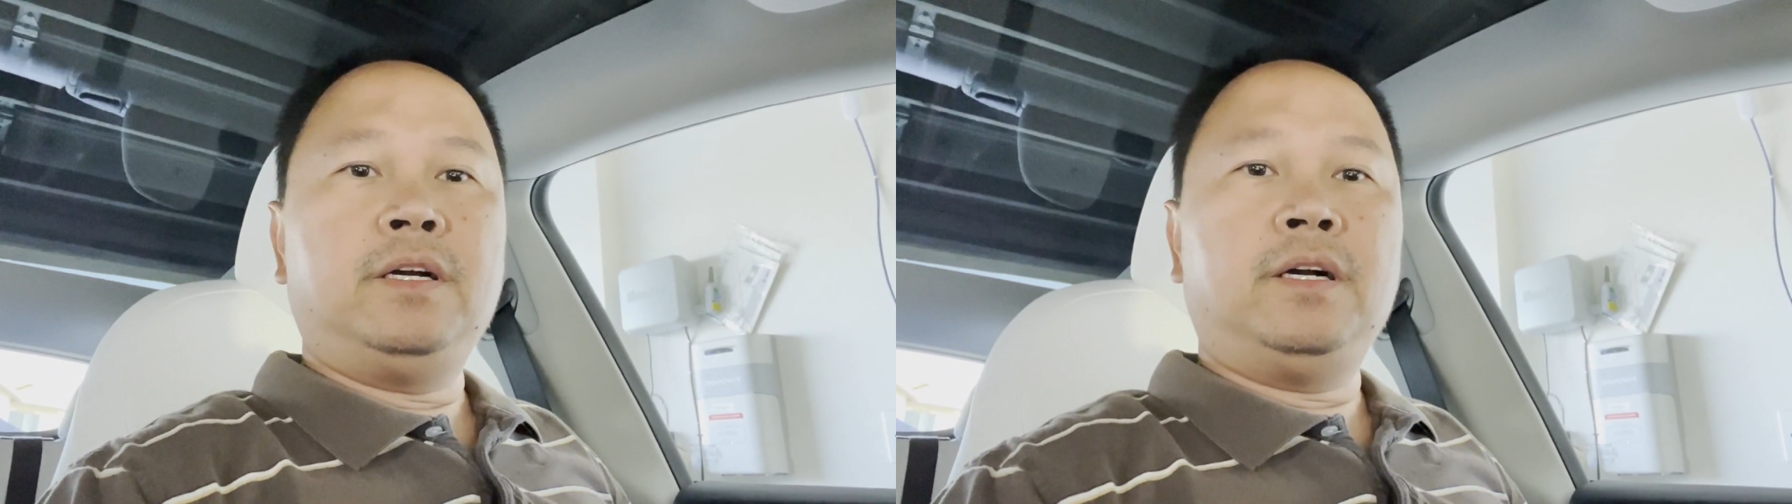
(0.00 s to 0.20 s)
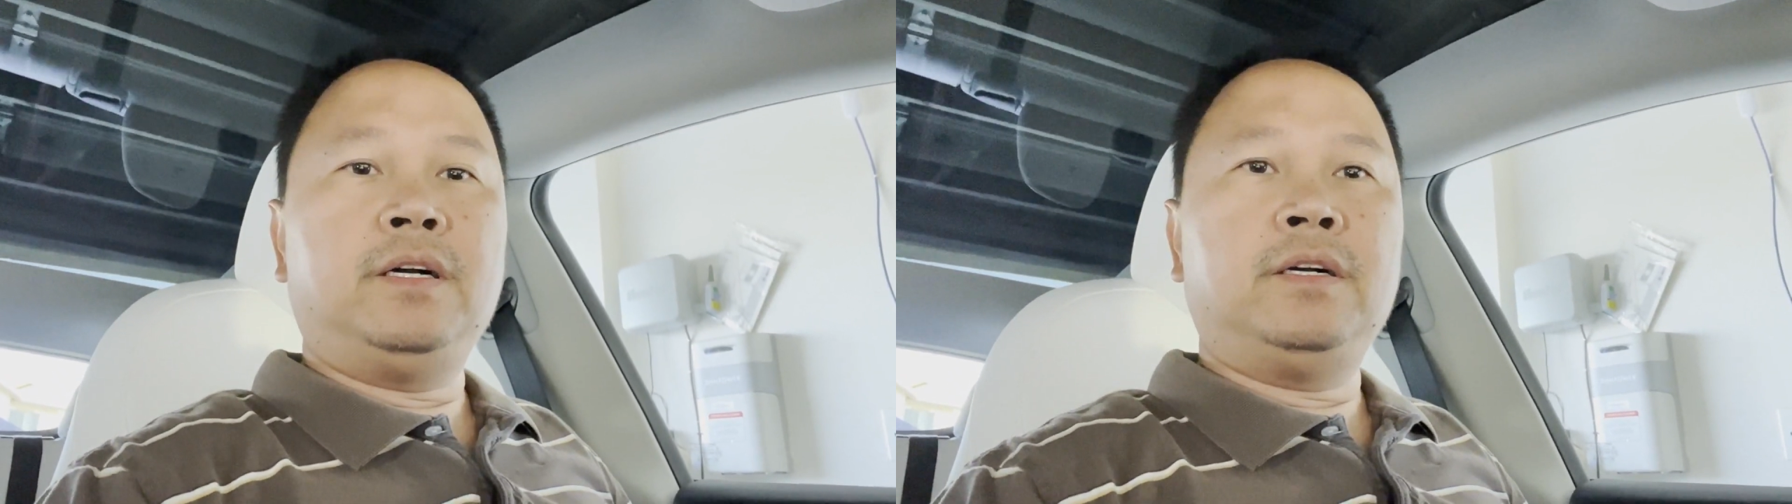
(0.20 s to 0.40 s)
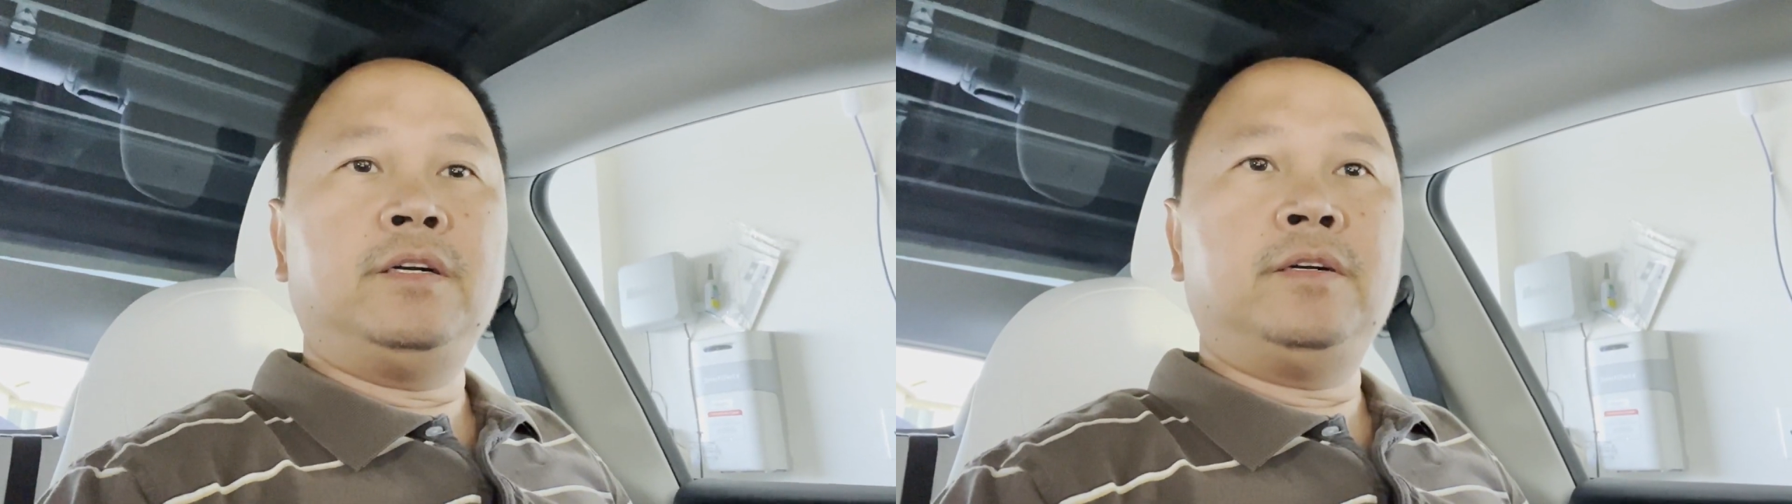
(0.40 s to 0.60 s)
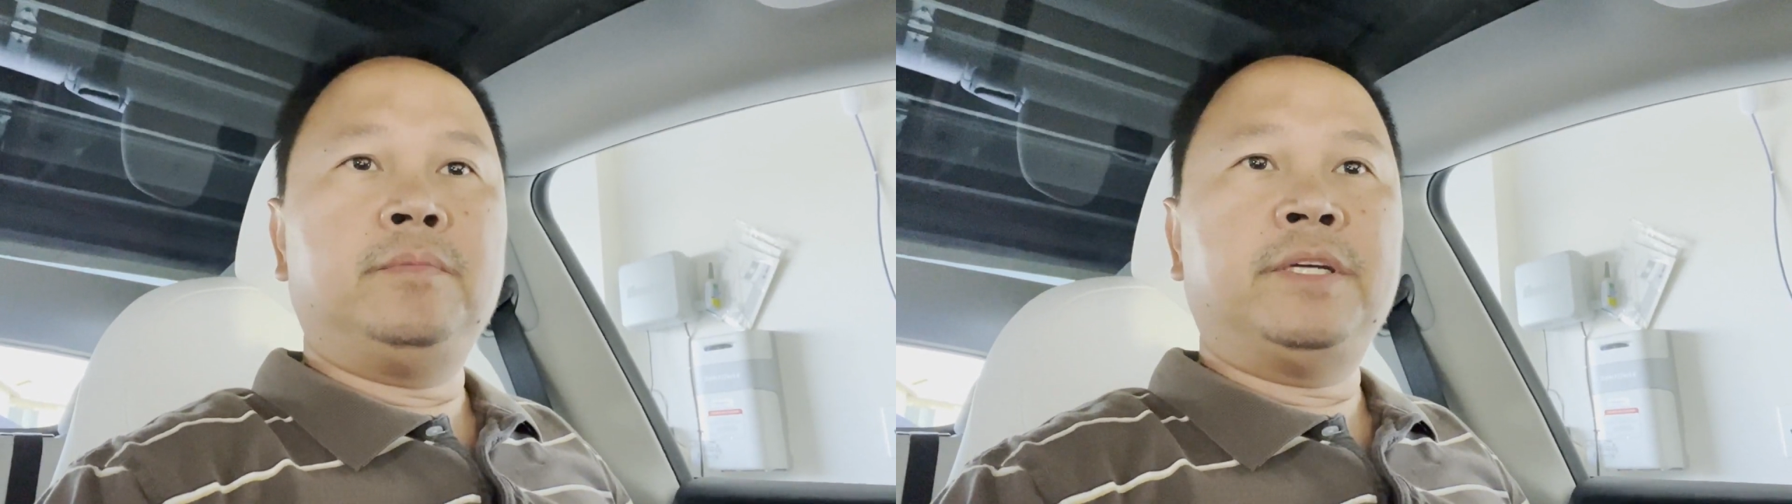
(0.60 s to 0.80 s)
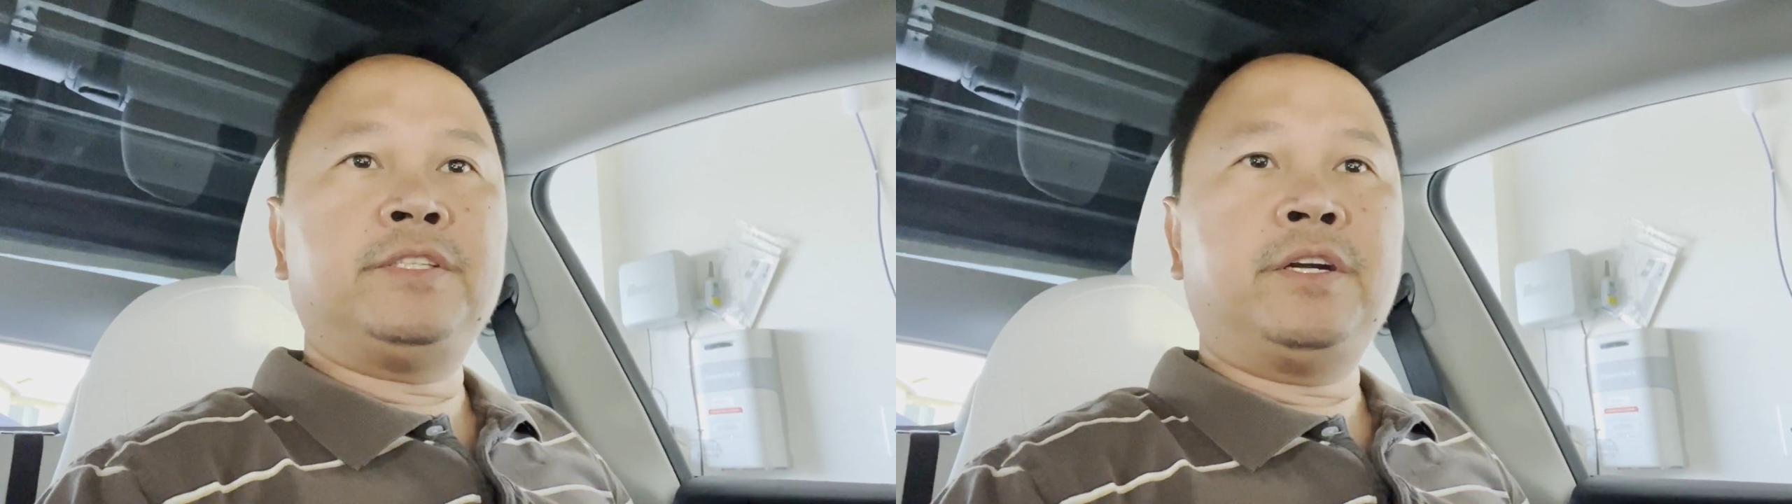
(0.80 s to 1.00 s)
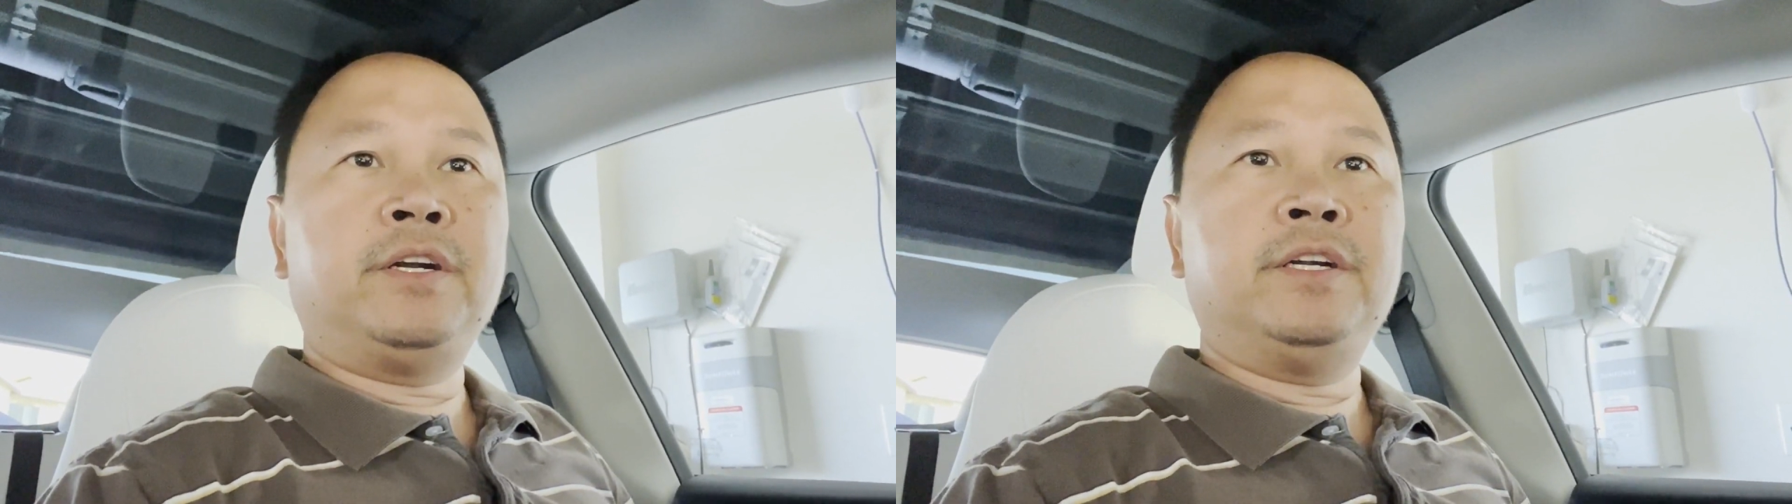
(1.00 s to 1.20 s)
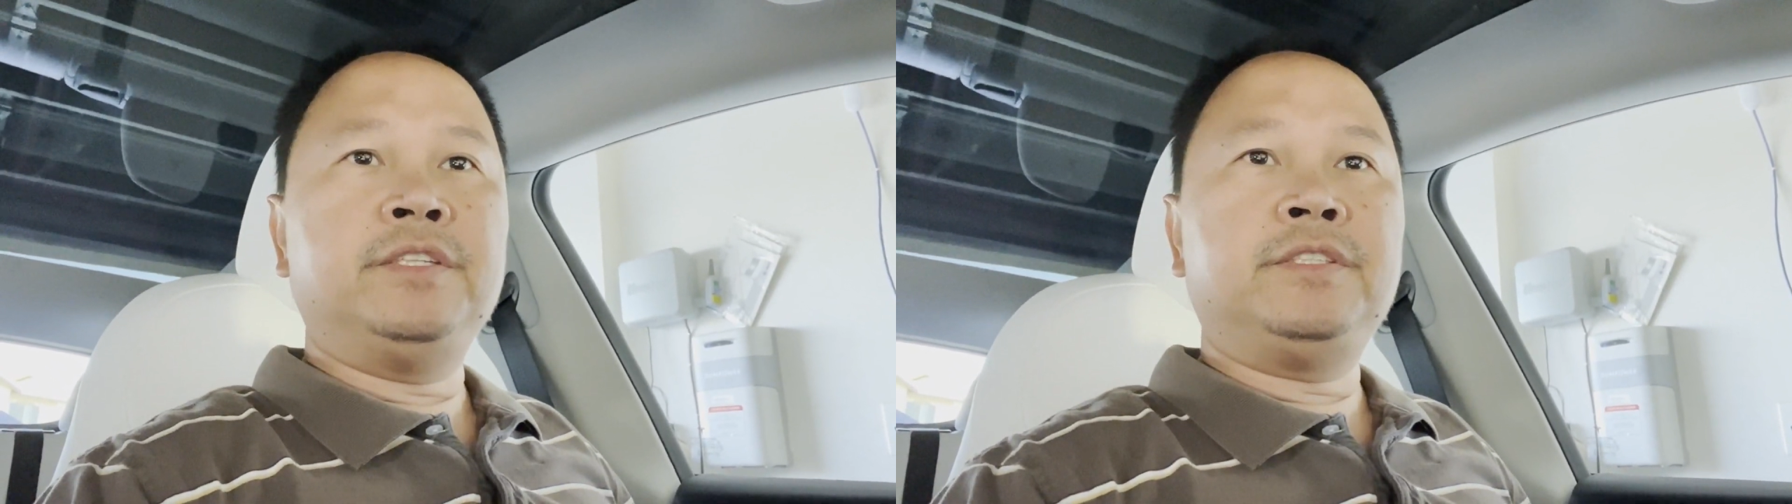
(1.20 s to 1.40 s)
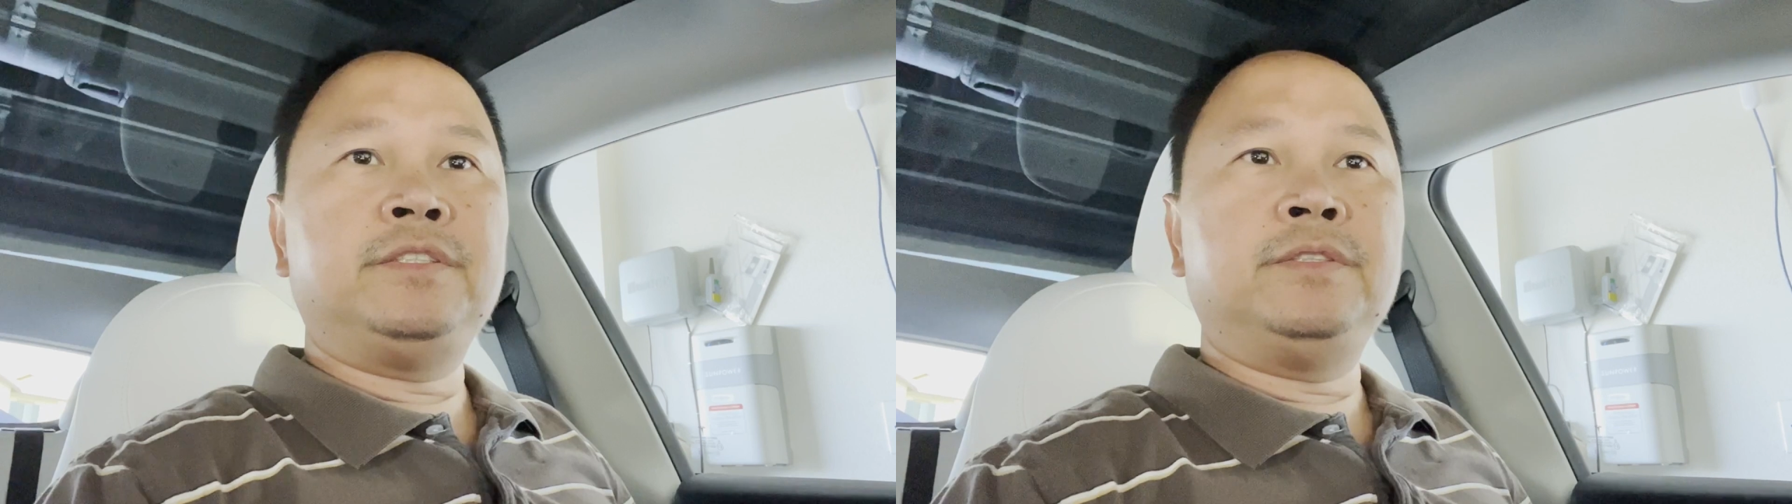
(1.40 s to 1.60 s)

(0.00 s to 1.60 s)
I charged